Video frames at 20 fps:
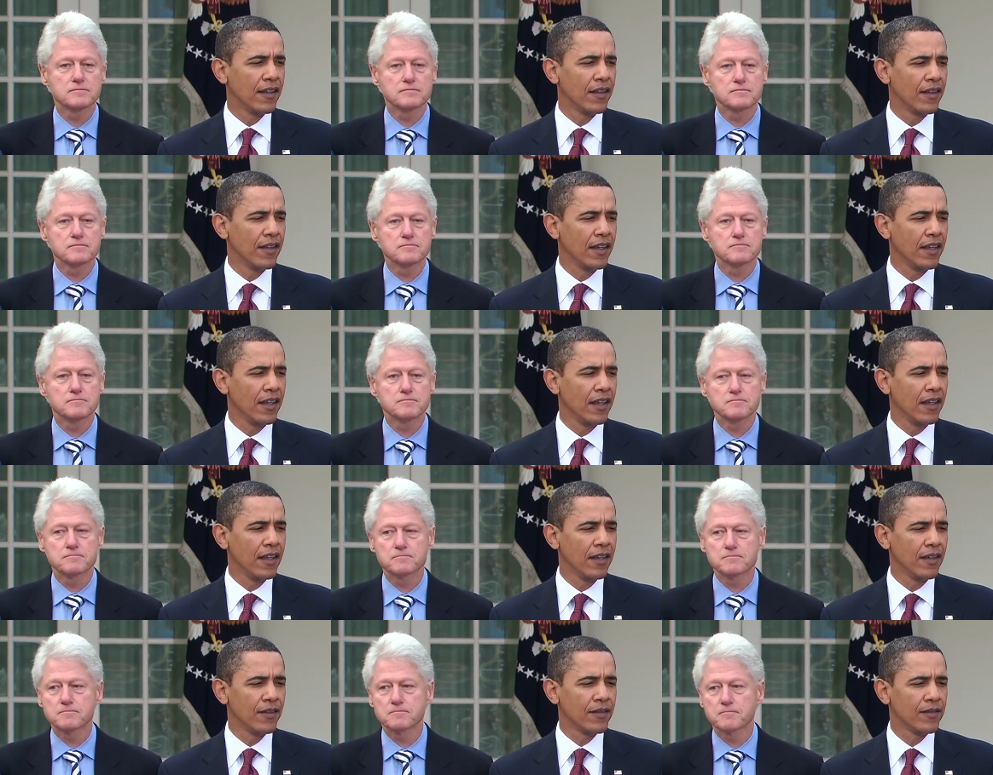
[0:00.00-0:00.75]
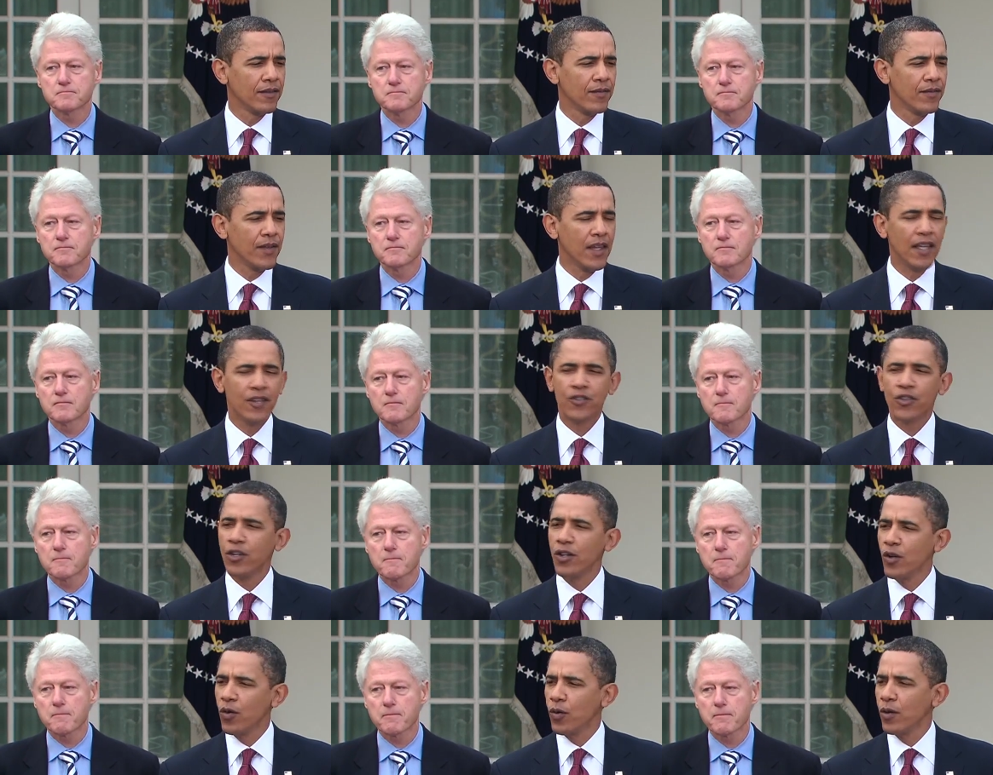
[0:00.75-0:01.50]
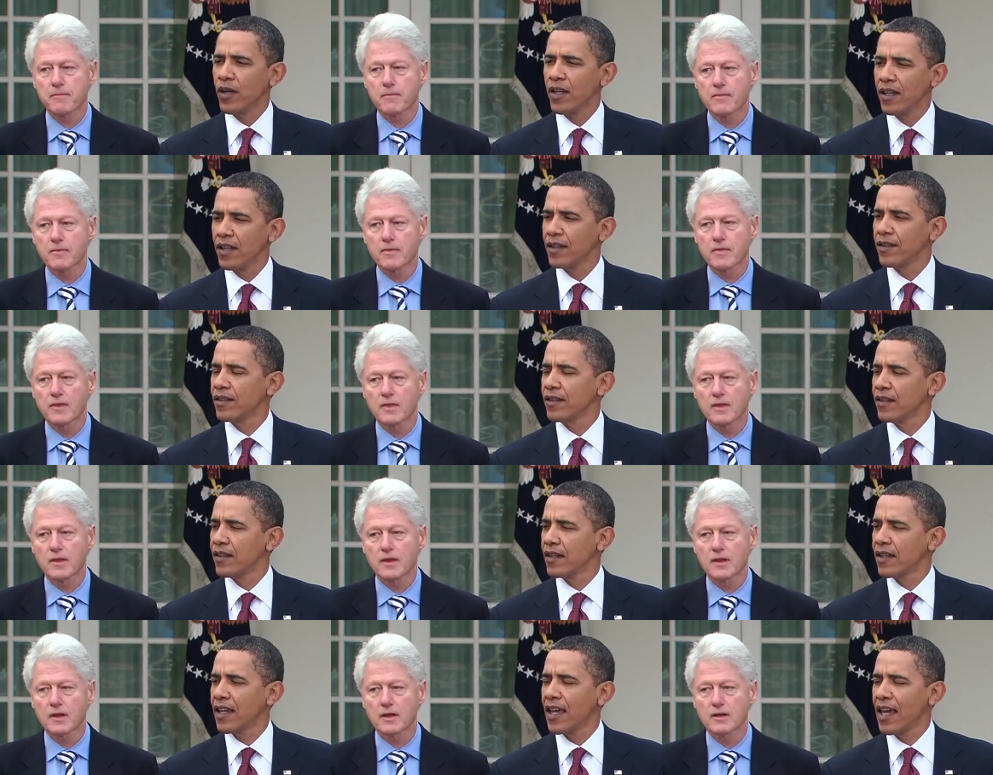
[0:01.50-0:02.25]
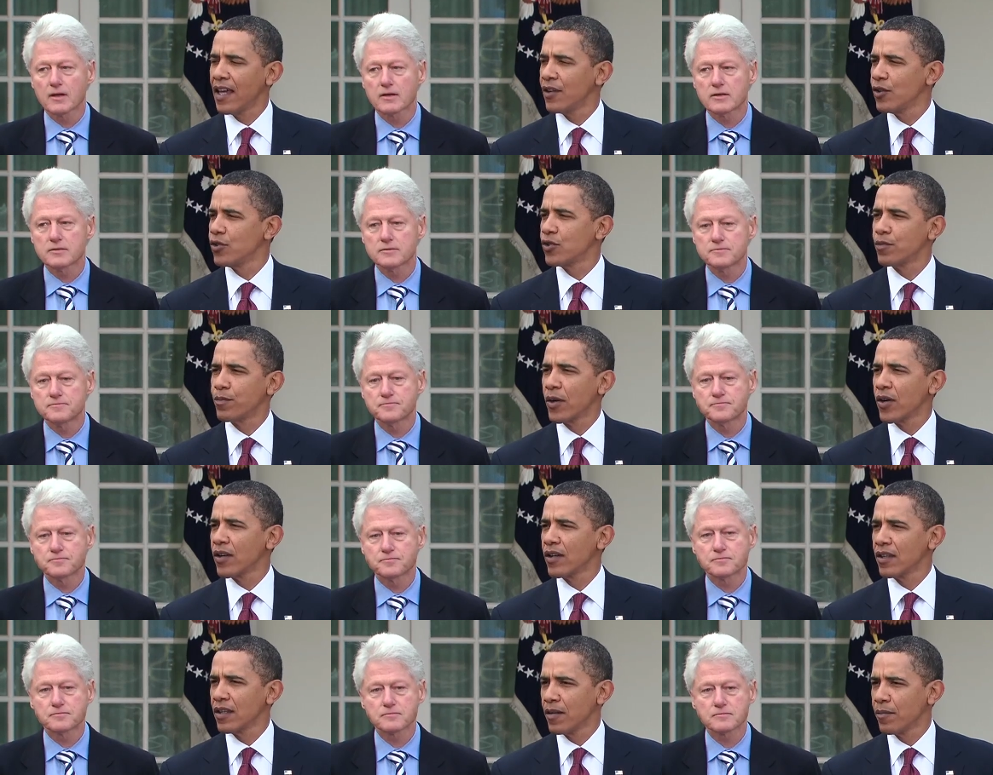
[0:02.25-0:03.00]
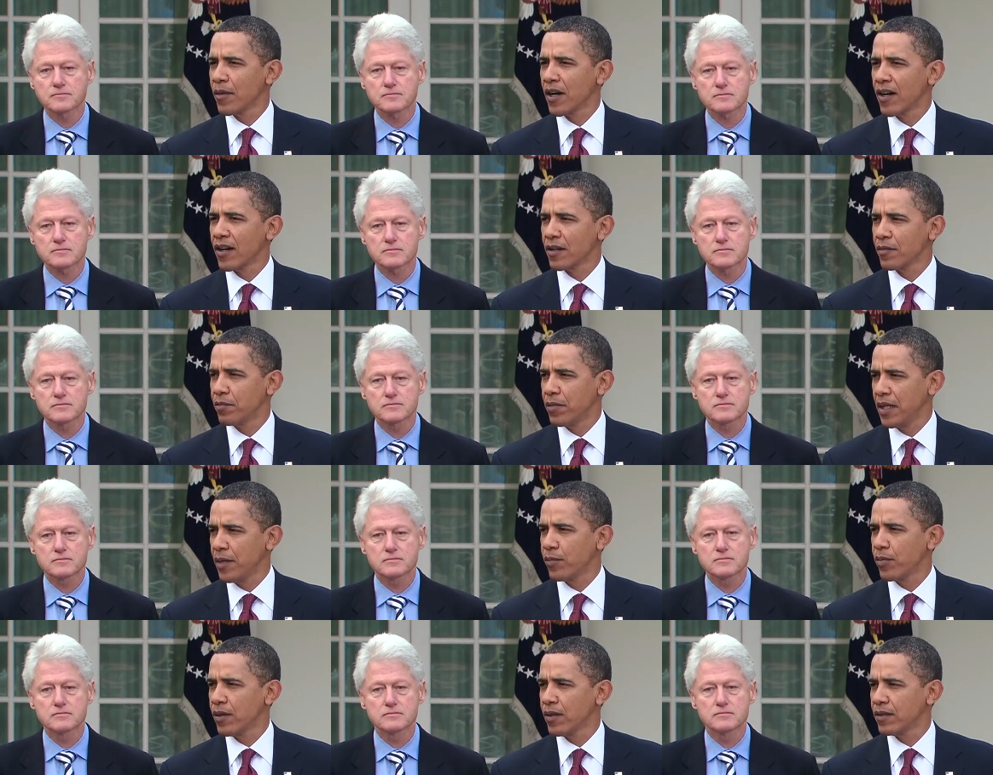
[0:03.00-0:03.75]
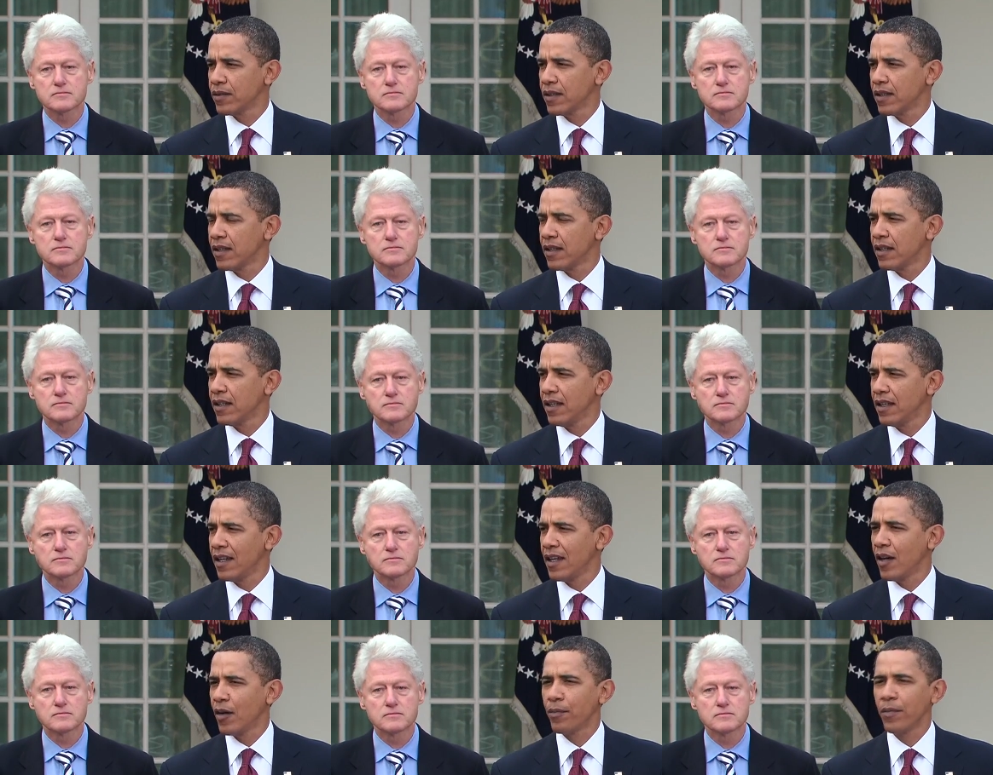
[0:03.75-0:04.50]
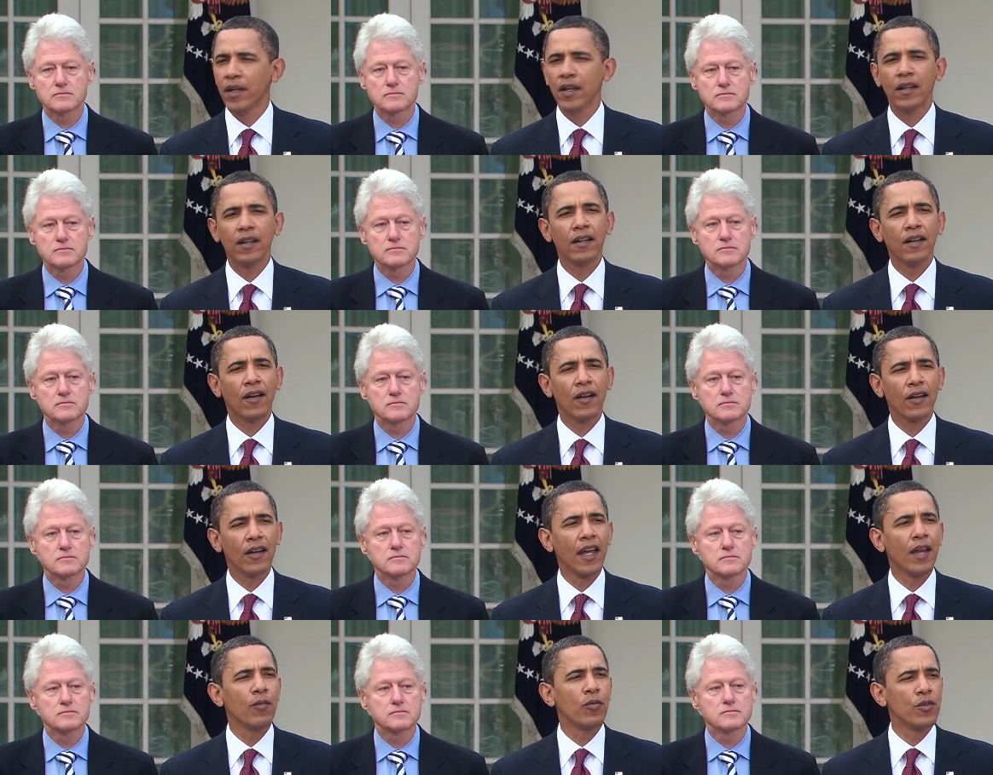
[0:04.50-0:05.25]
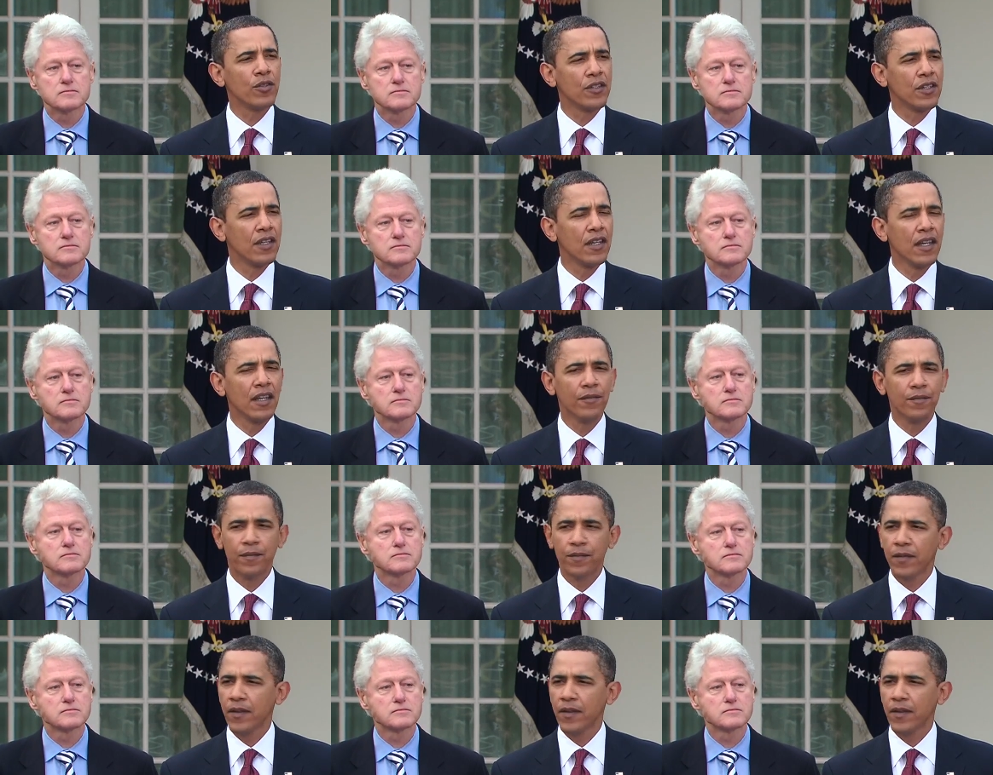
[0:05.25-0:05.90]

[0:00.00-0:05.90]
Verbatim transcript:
Speaker 1: the ingenuity, the can-do spirit of the American people in helping our neighbors in need.